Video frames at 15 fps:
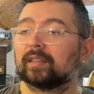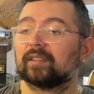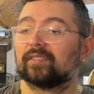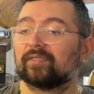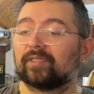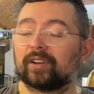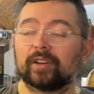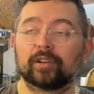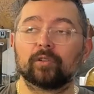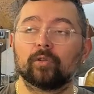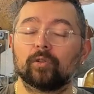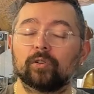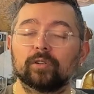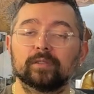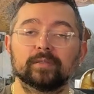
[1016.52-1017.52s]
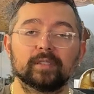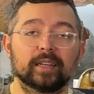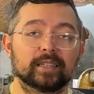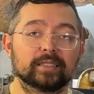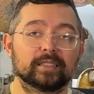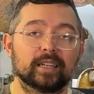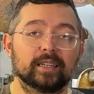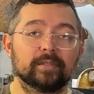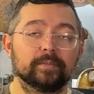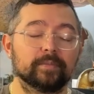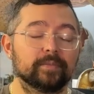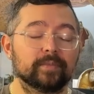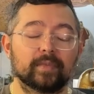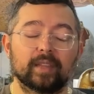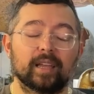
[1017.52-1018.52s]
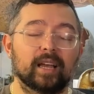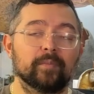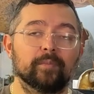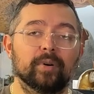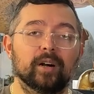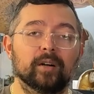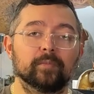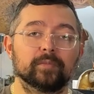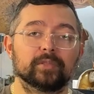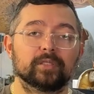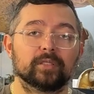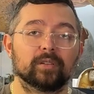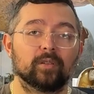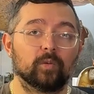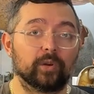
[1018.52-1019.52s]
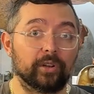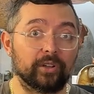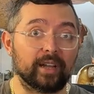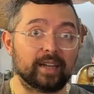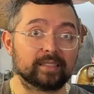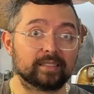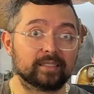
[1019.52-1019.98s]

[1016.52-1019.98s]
Very cool. Like I said, I'm pumped. What do you guys